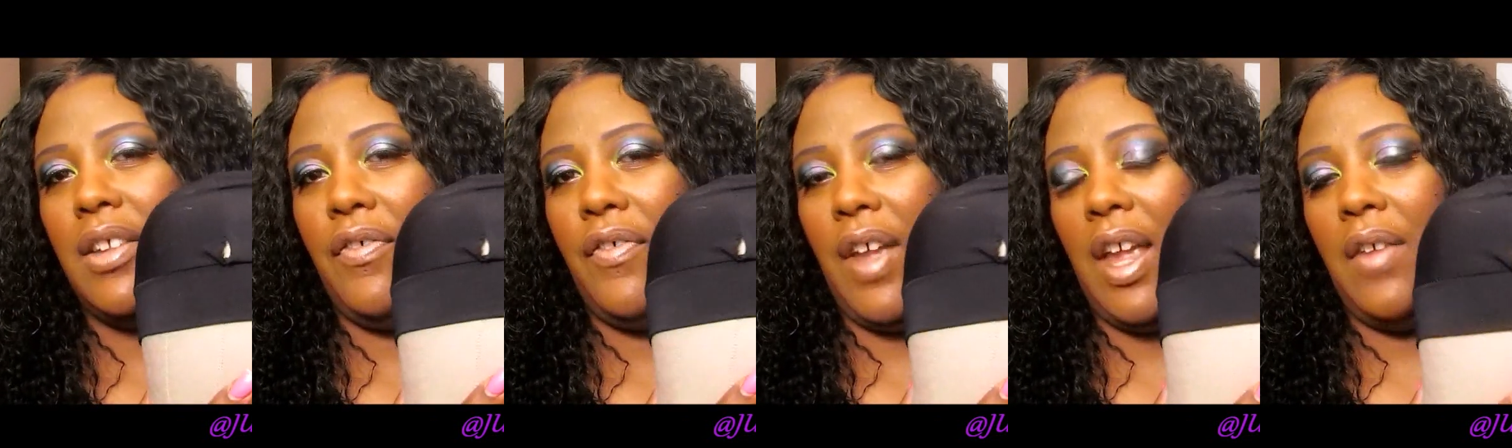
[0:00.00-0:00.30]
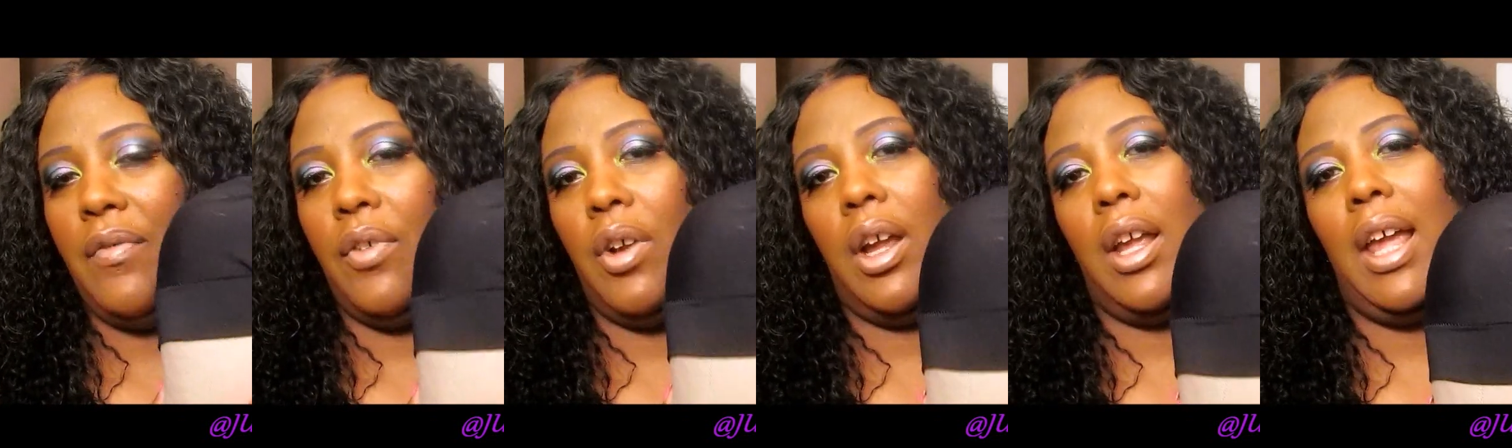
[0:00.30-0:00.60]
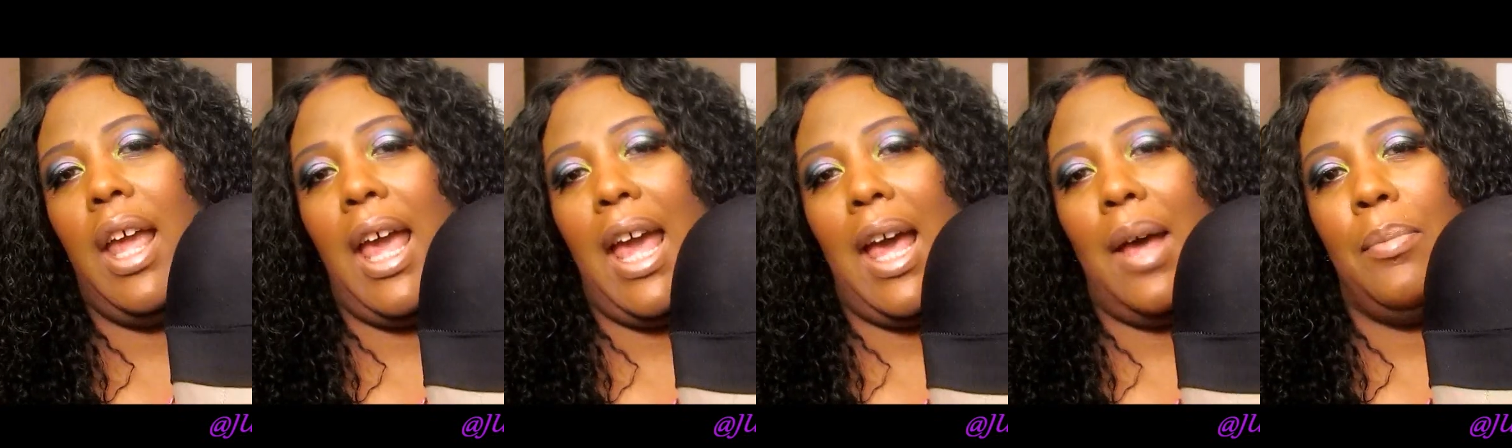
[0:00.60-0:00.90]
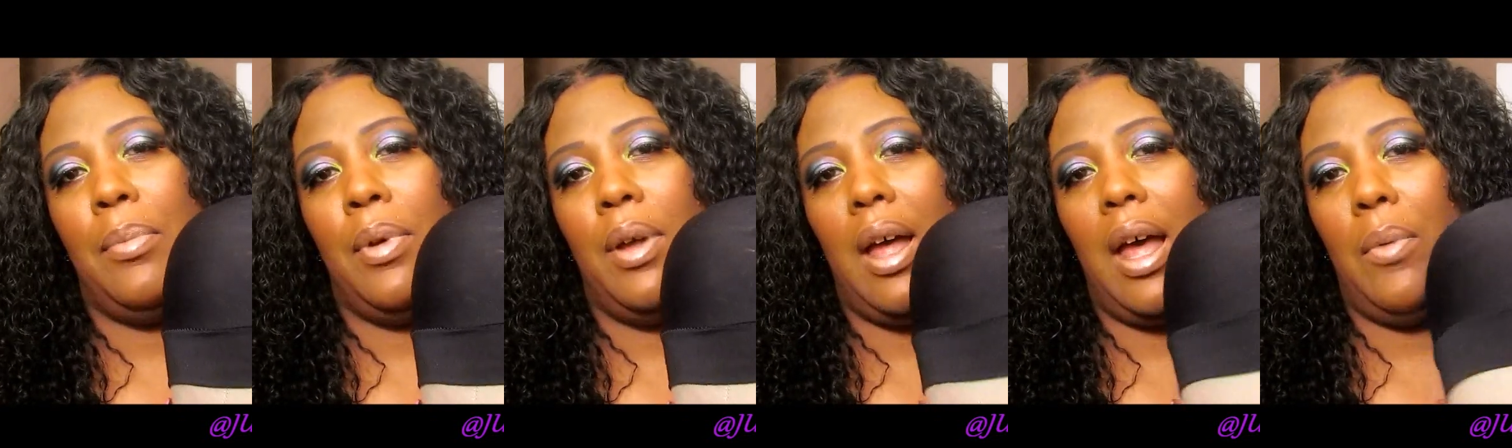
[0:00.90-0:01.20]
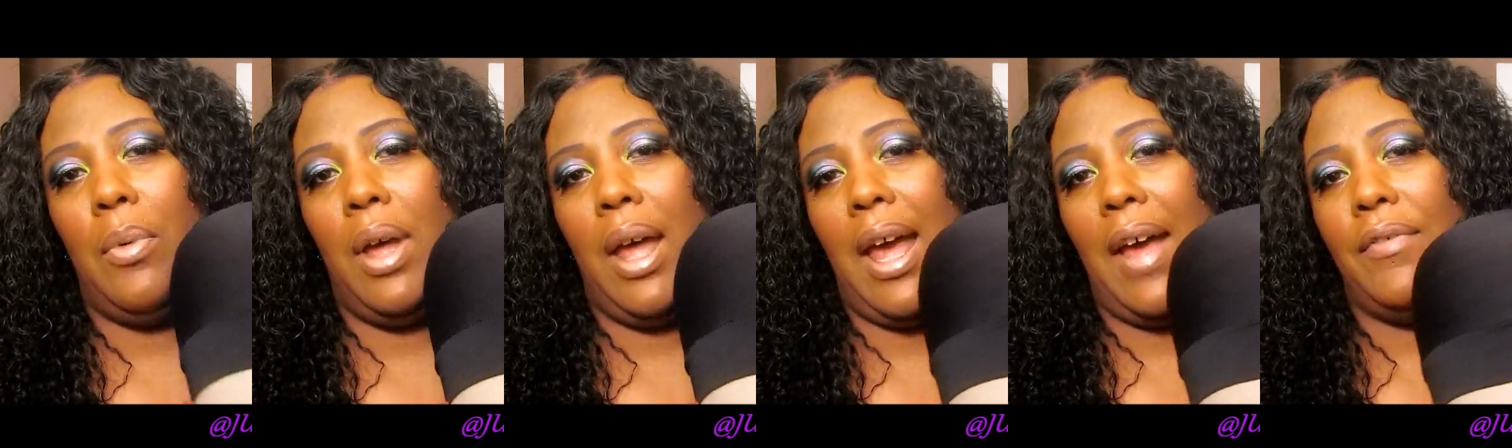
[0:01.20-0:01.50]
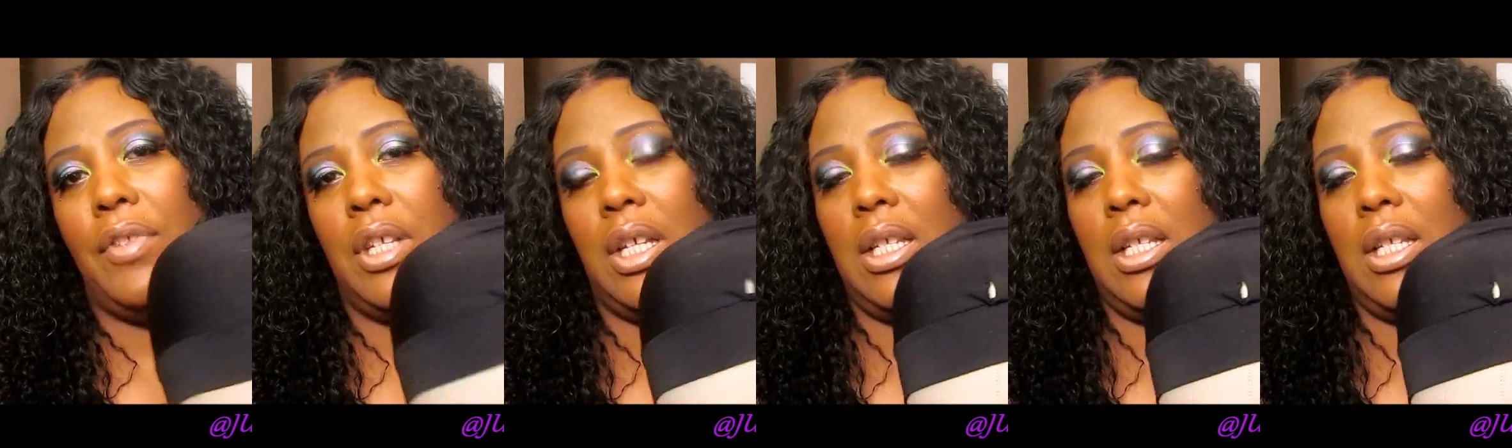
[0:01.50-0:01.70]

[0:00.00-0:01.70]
favorite cap, I would have to